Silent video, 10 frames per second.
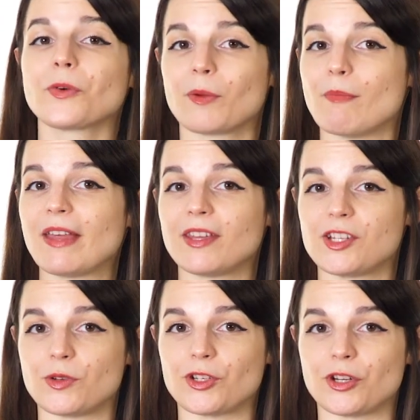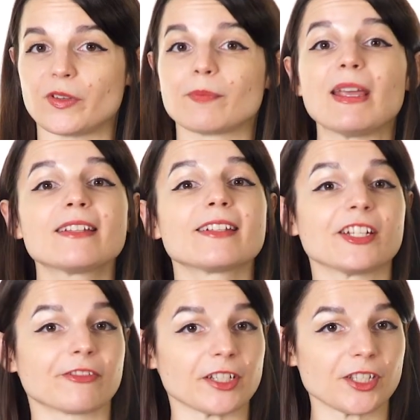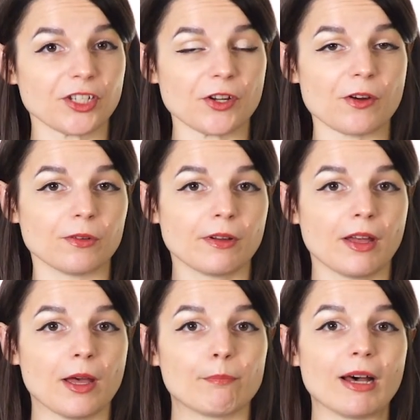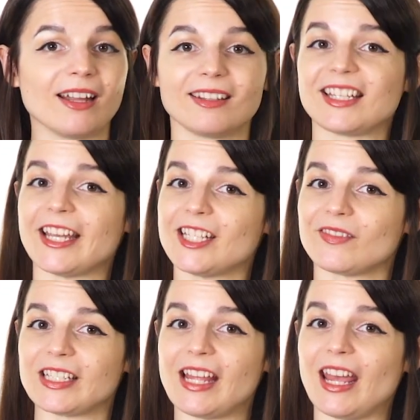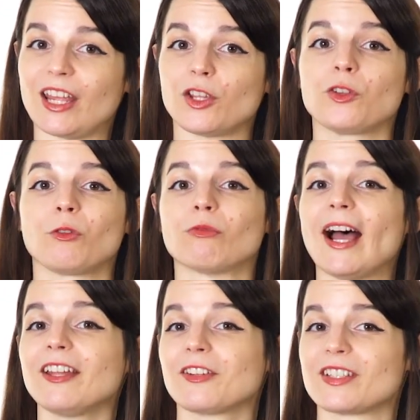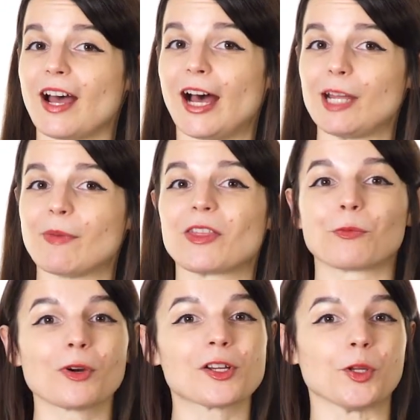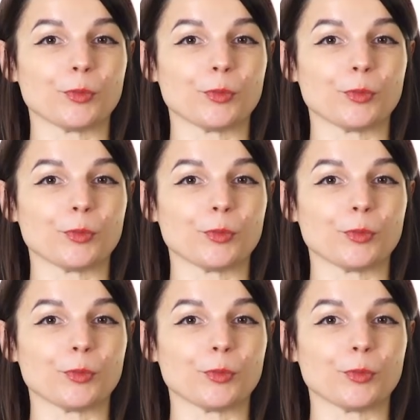or method you choose makes a difference too, but at the end of the day, you ride or die by the work you